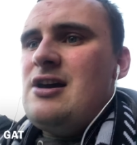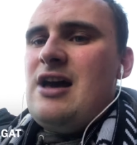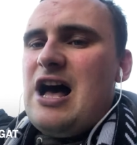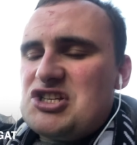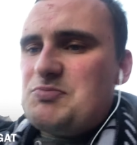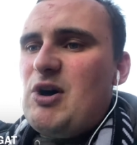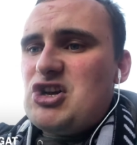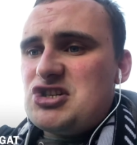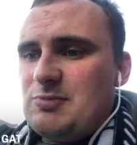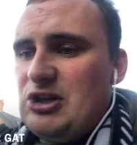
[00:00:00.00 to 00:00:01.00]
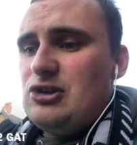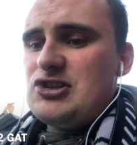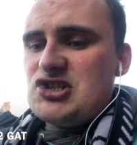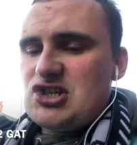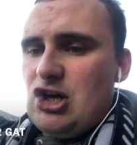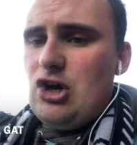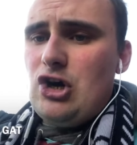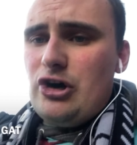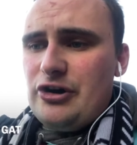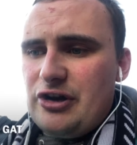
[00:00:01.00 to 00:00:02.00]
as possible.
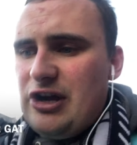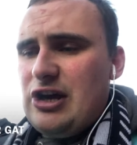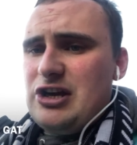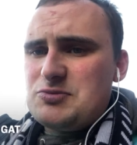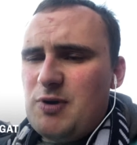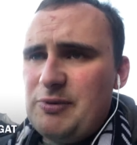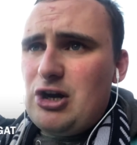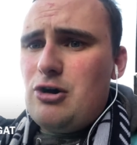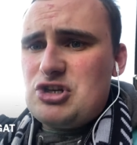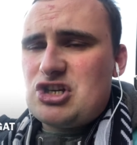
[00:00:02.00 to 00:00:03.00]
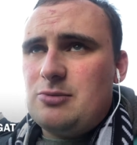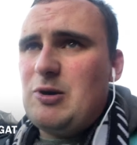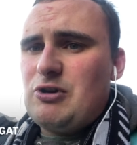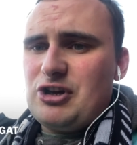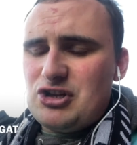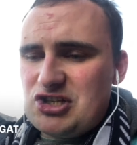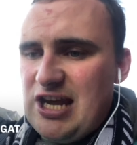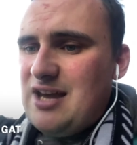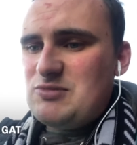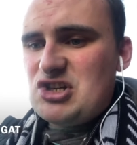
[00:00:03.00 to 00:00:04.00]
So uh, it's probably always going to be one of those
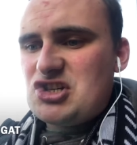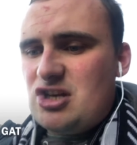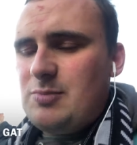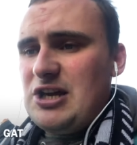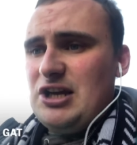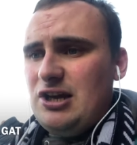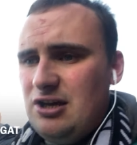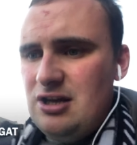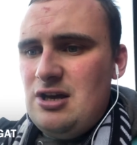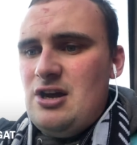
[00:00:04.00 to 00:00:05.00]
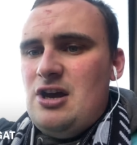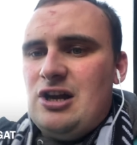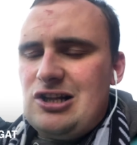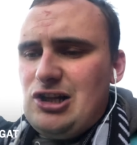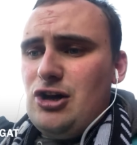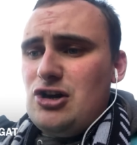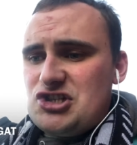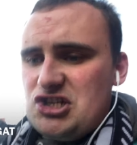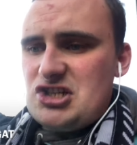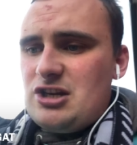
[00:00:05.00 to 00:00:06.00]
games that's going to be close,
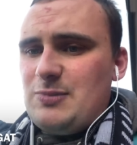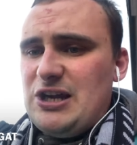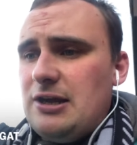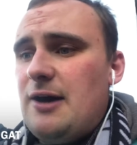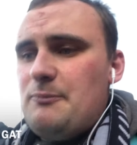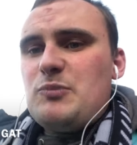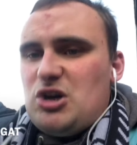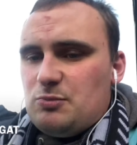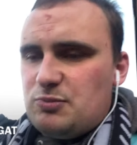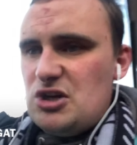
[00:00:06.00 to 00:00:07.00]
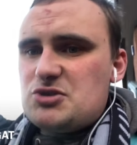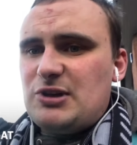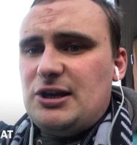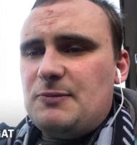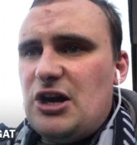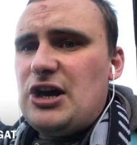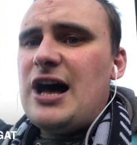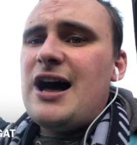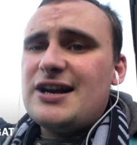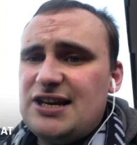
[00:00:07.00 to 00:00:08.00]
it's going to be um, po possibly uh,
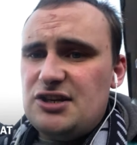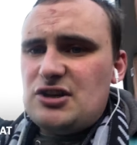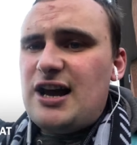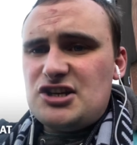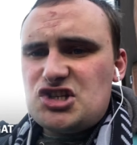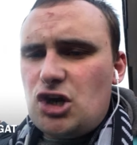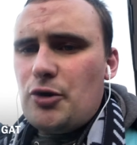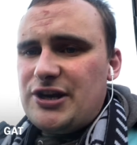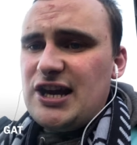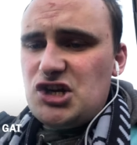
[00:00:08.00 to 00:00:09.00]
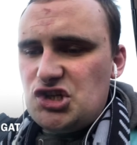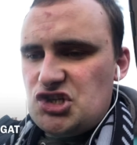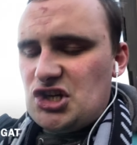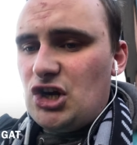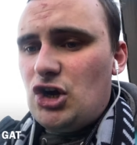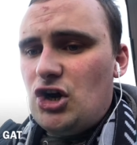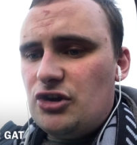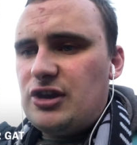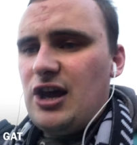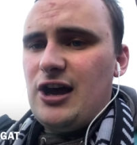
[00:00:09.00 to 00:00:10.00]
high, high scoring ish. So
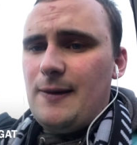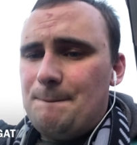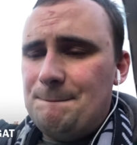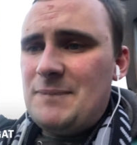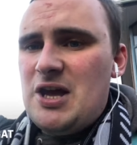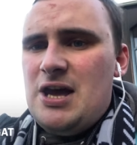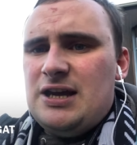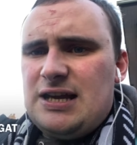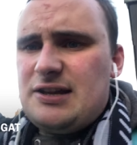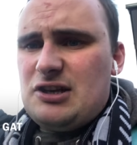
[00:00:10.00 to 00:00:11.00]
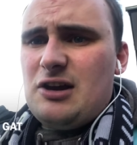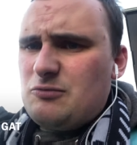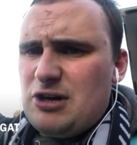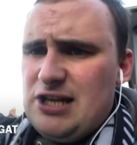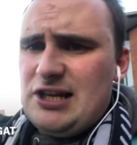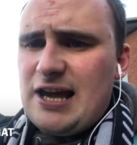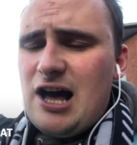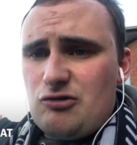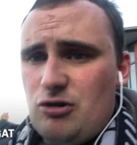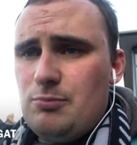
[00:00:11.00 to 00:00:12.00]
um, yeah, I really
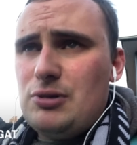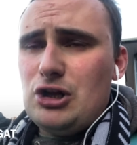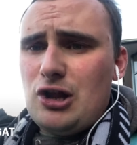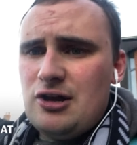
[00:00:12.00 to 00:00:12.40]
can't grumble